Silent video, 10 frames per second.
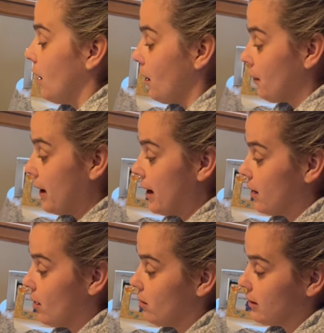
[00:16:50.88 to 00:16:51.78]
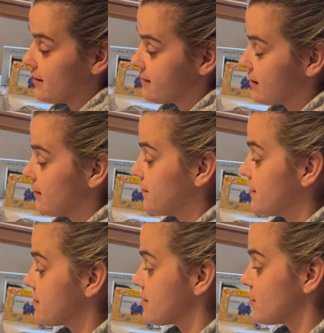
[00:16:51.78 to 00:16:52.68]
Okay. Oh, let's see.
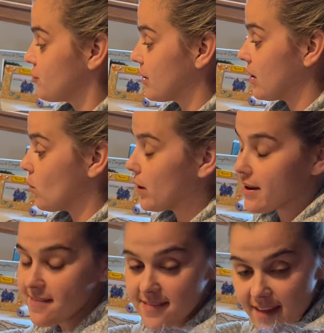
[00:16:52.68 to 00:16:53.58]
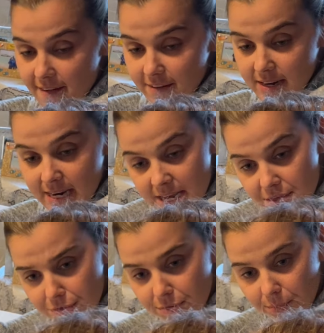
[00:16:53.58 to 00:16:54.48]
This is a tricky one.
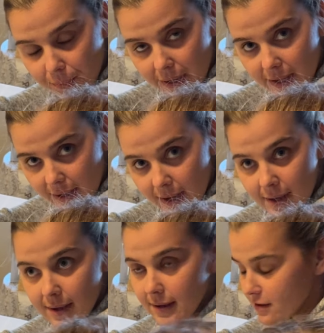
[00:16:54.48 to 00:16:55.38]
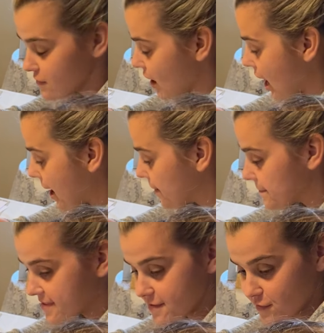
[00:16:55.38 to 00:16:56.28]
73
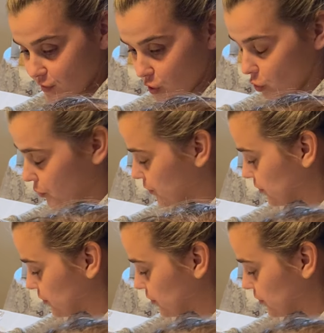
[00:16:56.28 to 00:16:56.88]
times 2.